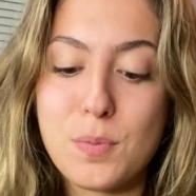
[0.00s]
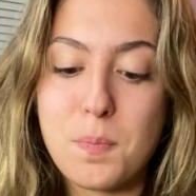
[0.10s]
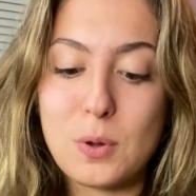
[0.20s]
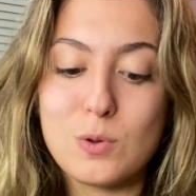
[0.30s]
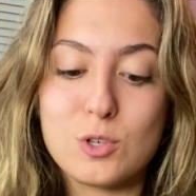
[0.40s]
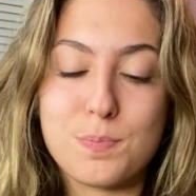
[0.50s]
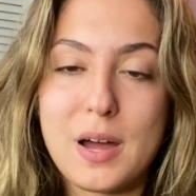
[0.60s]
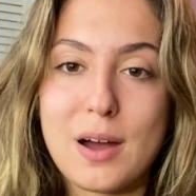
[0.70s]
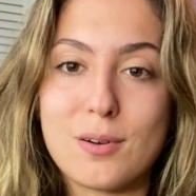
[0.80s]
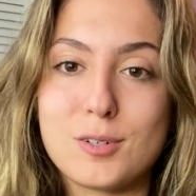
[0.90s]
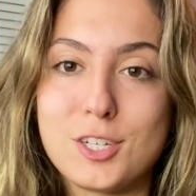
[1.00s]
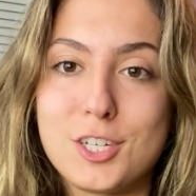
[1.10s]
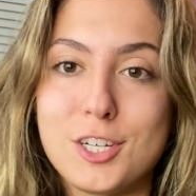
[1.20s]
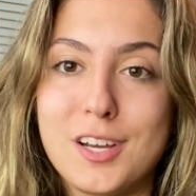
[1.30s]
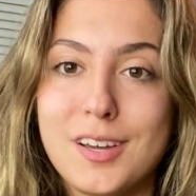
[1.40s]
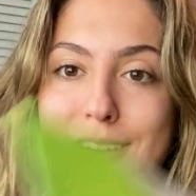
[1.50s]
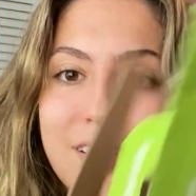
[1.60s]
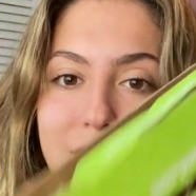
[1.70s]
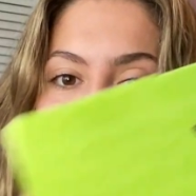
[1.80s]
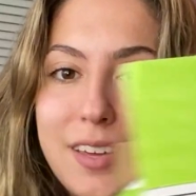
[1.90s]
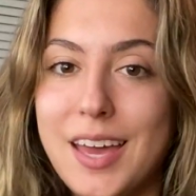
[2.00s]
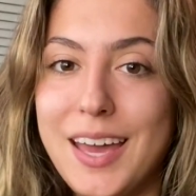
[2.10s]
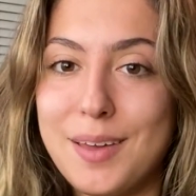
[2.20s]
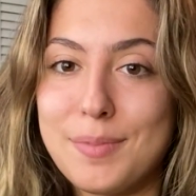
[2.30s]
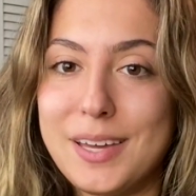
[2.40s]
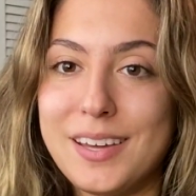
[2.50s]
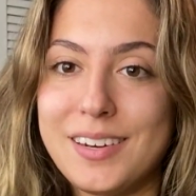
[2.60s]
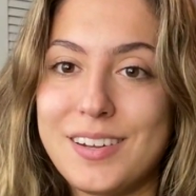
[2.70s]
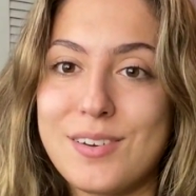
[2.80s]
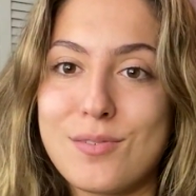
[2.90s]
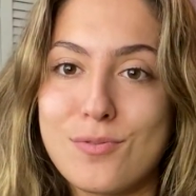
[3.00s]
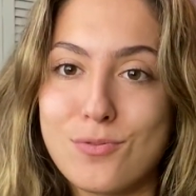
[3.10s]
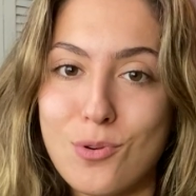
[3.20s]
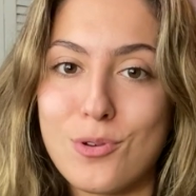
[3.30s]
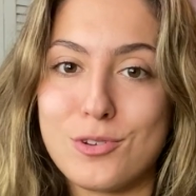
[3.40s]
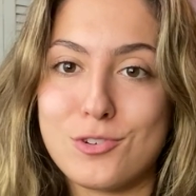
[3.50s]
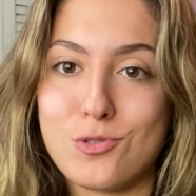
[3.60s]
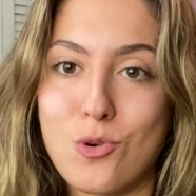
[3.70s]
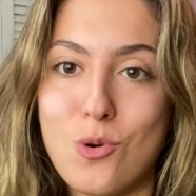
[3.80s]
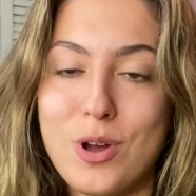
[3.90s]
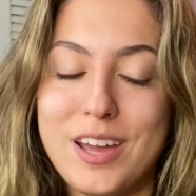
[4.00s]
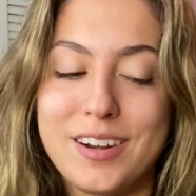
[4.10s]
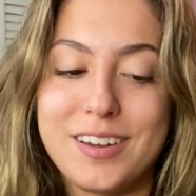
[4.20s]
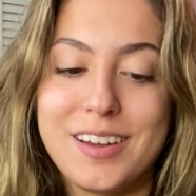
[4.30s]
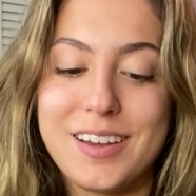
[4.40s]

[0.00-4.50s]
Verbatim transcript: pooch pouch came in for the droid.